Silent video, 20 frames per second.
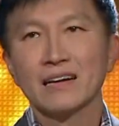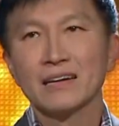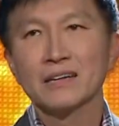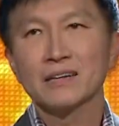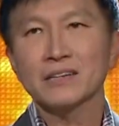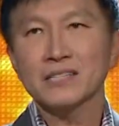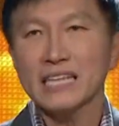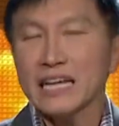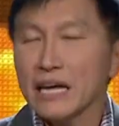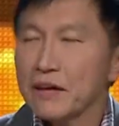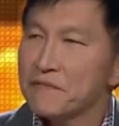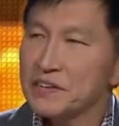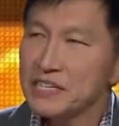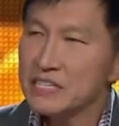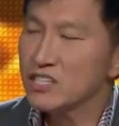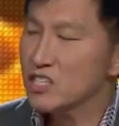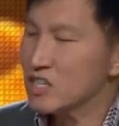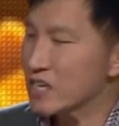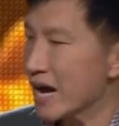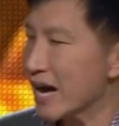You see, if it's
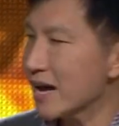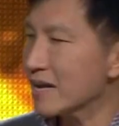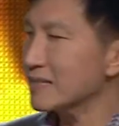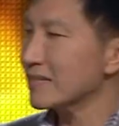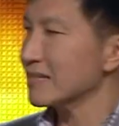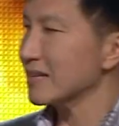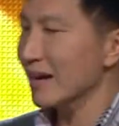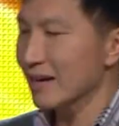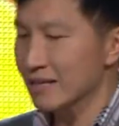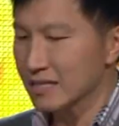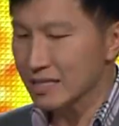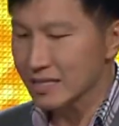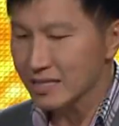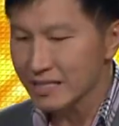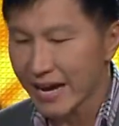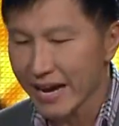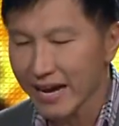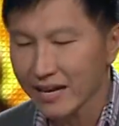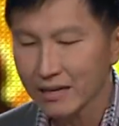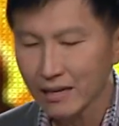just a
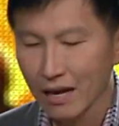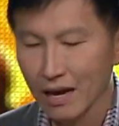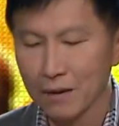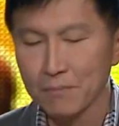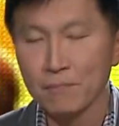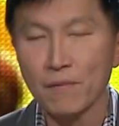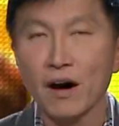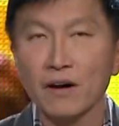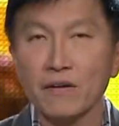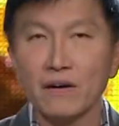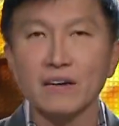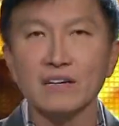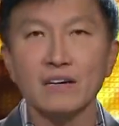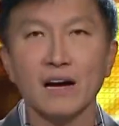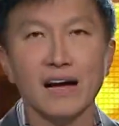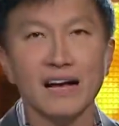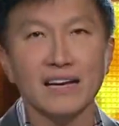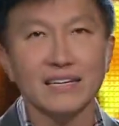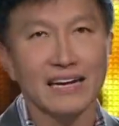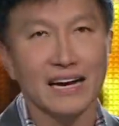set of moral
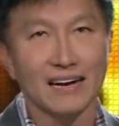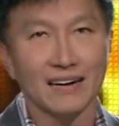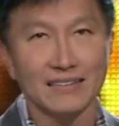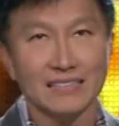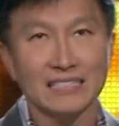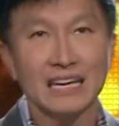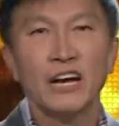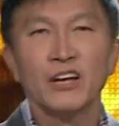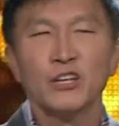conduct,